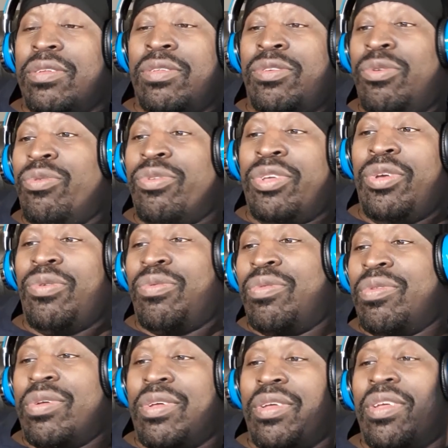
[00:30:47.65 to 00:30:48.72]
Do you.
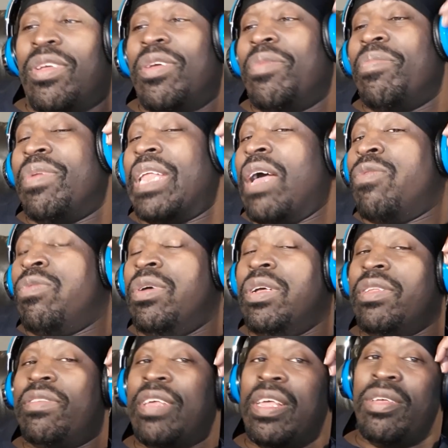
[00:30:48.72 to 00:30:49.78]
But I
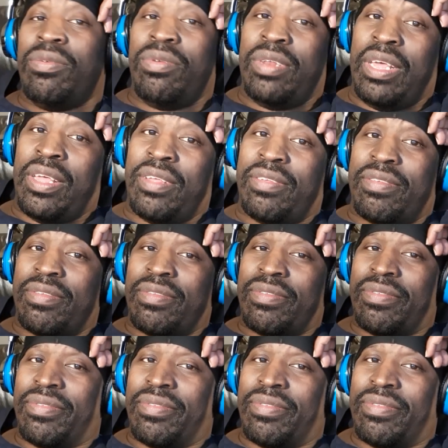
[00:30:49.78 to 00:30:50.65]
would tell you this.